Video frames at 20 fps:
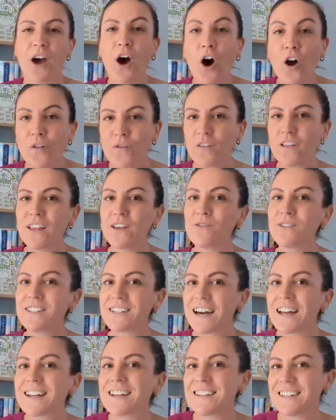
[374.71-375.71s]
Hopefully you're
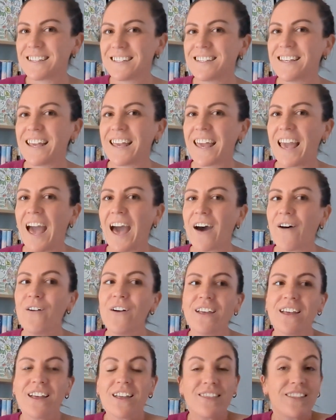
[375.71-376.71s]
starting to see how
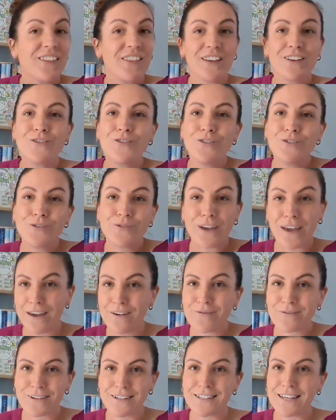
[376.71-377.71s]
the things you do
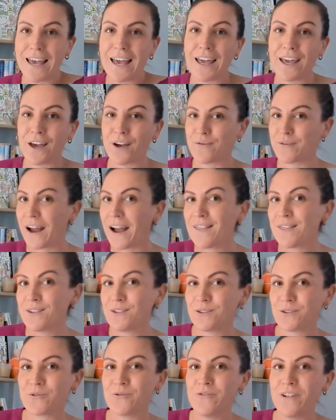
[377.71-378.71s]
every day around the
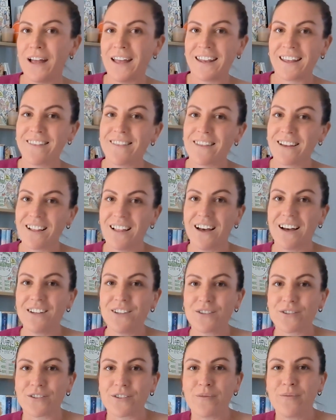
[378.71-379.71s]
school and in the
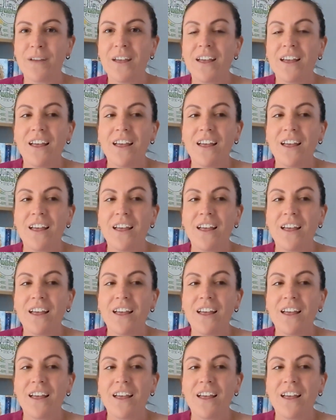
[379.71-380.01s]
classroom,